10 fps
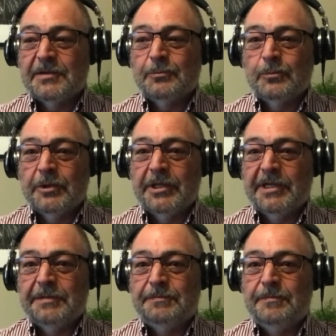
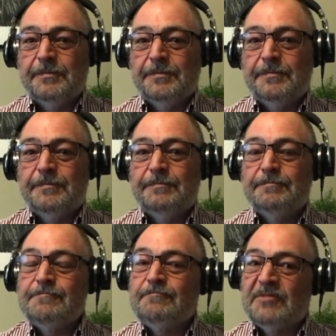really
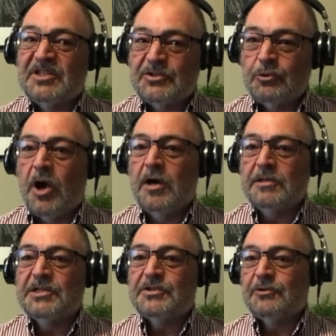
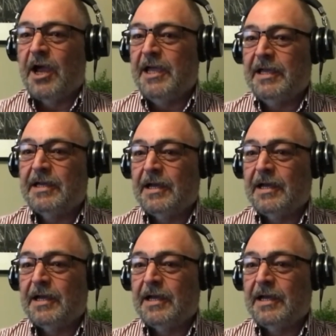strong strike.